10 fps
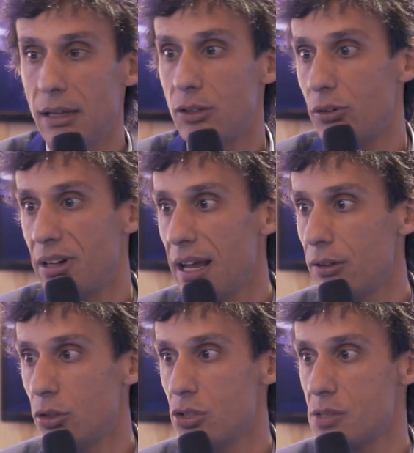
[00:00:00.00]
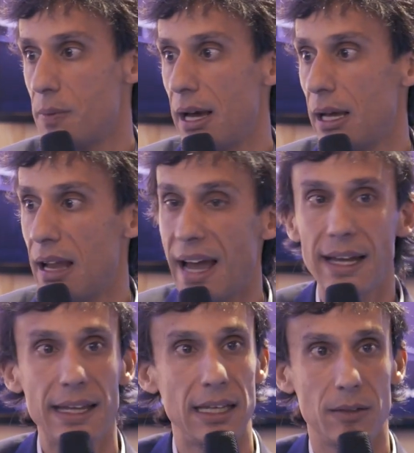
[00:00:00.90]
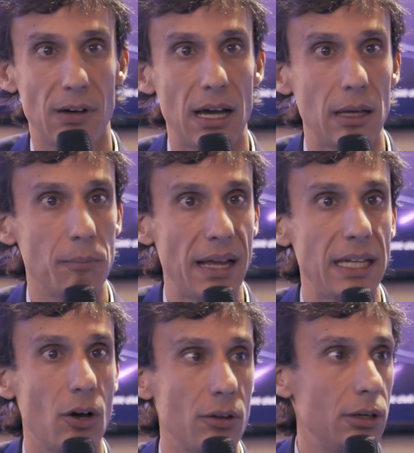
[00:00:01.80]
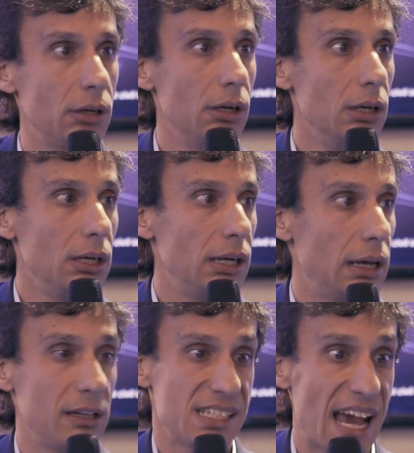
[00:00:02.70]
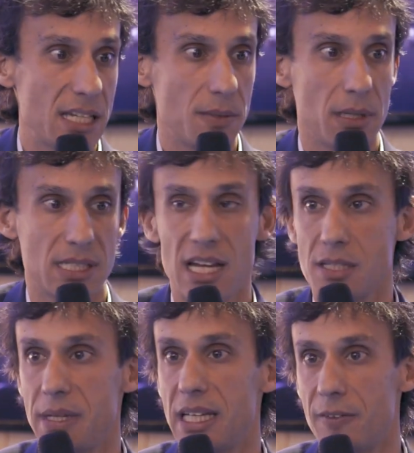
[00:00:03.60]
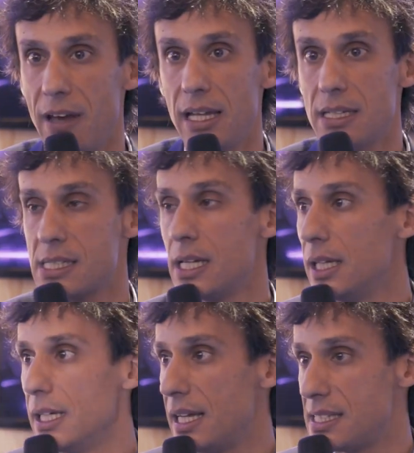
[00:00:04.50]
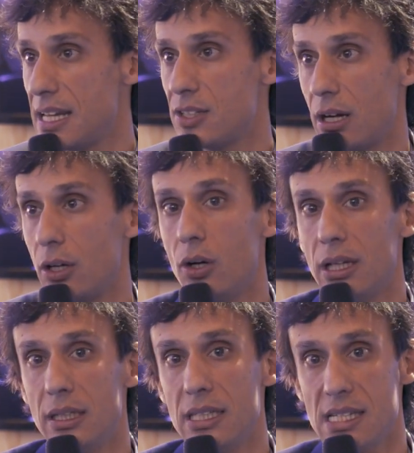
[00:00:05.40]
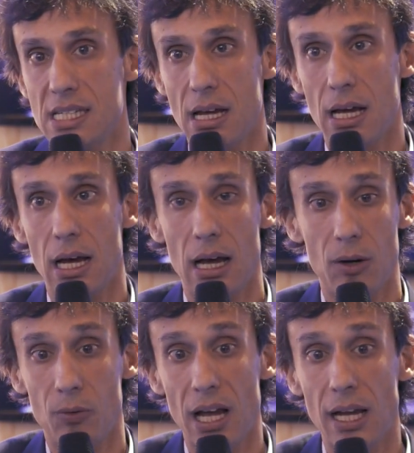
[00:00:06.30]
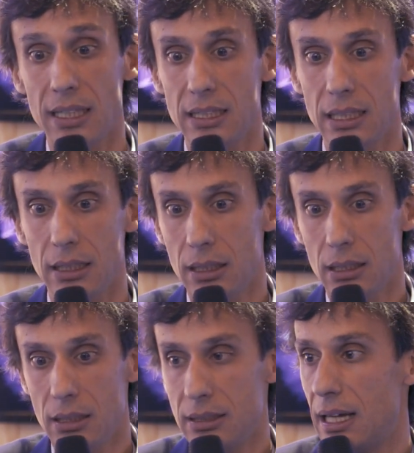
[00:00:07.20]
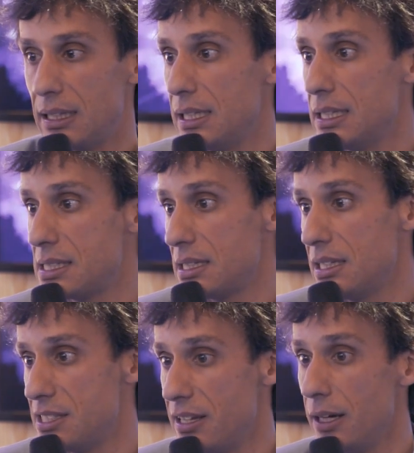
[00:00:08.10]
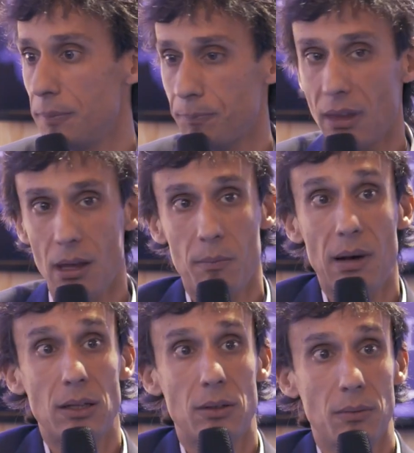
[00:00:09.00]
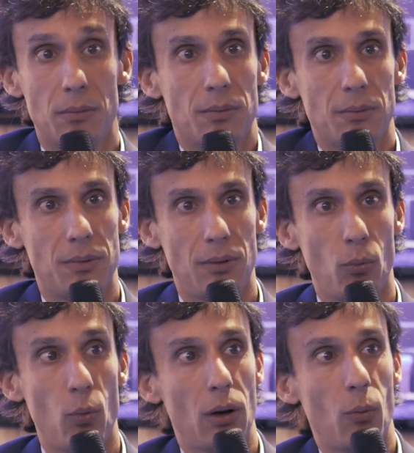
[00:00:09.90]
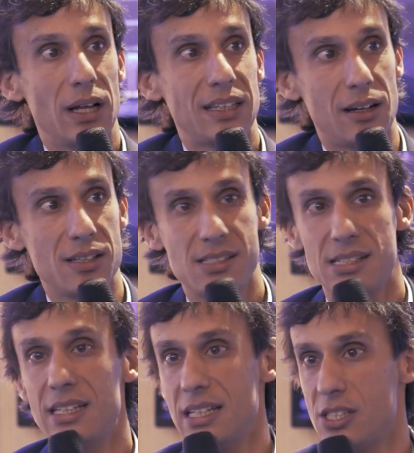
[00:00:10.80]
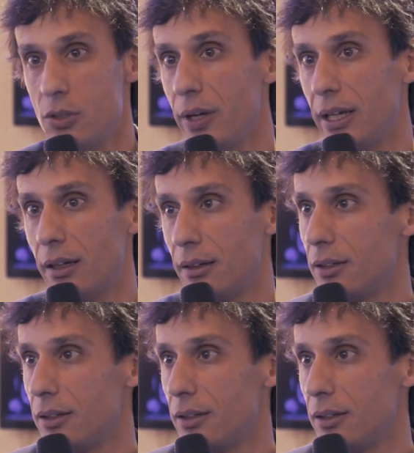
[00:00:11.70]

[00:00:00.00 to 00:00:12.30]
tornadoes, by lightning, by many other seismic events, etc. And this is a reality that is there. But what are cities doing?